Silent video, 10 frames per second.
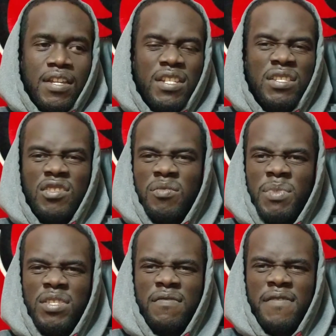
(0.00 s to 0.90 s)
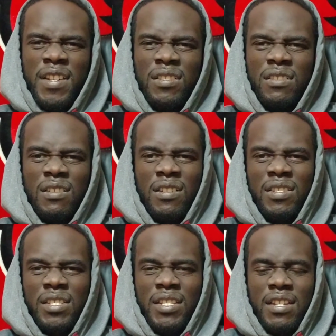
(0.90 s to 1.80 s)
and it just makes the fight look
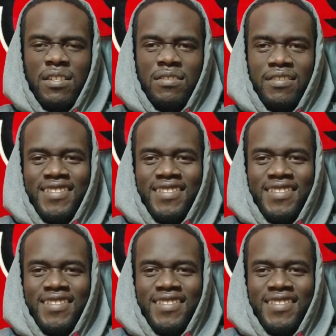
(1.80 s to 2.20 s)
ugly now.